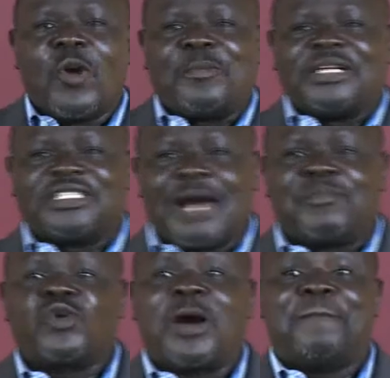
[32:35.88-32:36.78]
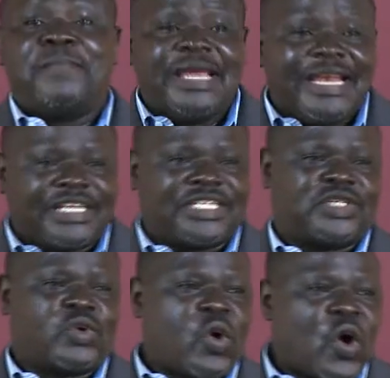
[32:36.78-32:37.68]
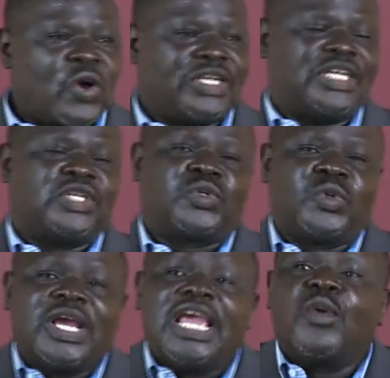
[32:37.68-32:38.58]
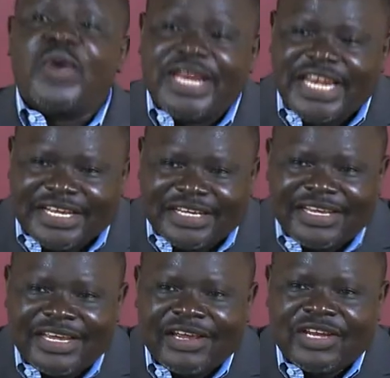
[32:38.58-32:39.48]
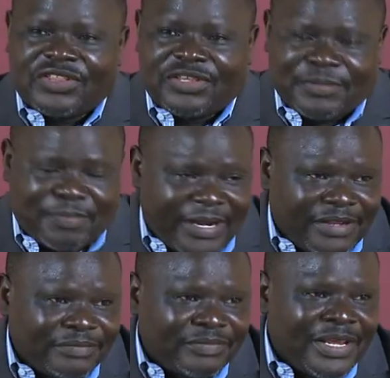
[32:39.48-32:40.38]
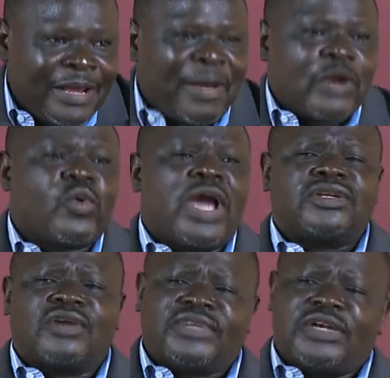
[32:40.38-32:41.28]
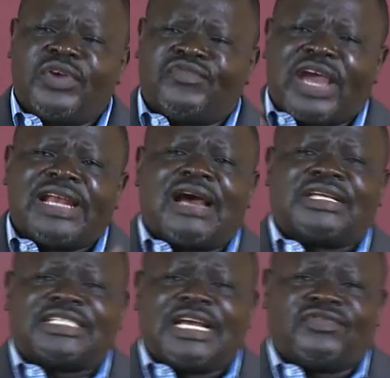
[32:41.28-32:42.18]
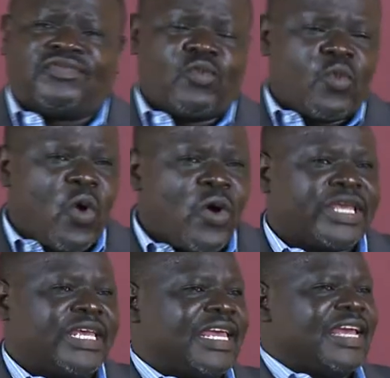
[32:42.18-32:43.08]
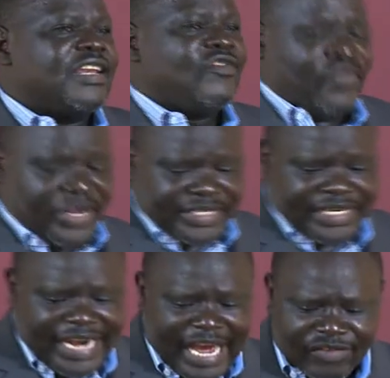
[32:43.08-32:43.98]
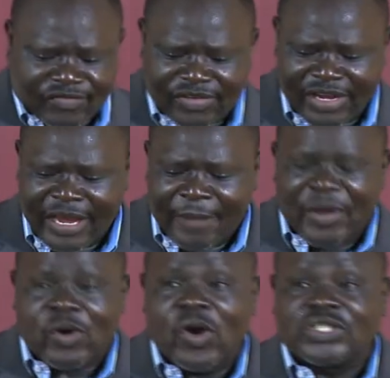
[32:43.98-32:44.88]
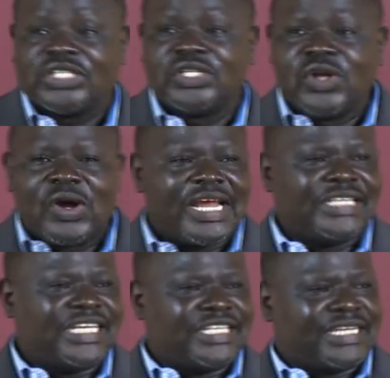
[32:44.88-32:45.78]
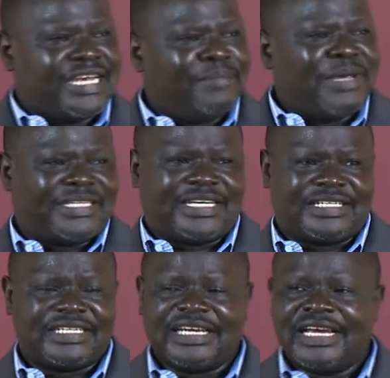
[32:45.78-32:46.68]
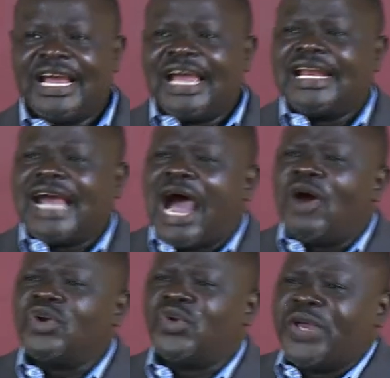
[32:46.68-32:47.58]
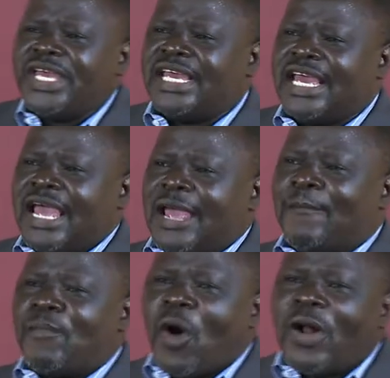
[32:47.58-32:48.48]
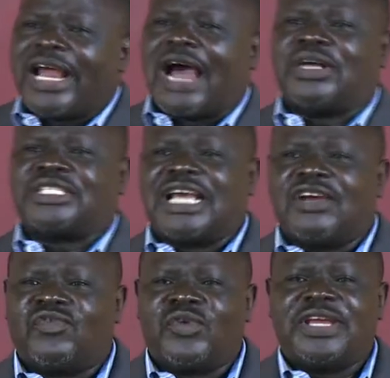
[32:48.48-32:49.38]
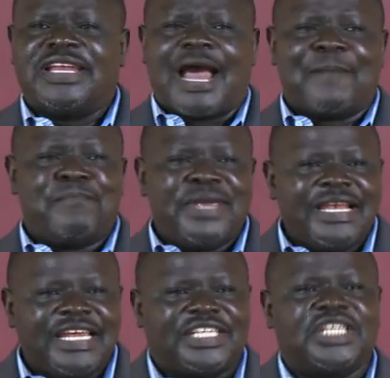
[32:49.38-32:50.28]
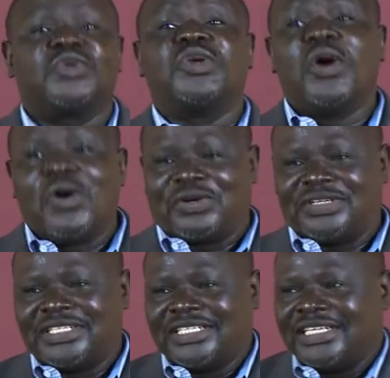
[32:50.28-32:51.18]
opens up to ability to hold into a winning spree. But quite often we find ourselves walking a defeated life because knowledge is limited. And how do we embolden ourselves in ability to know?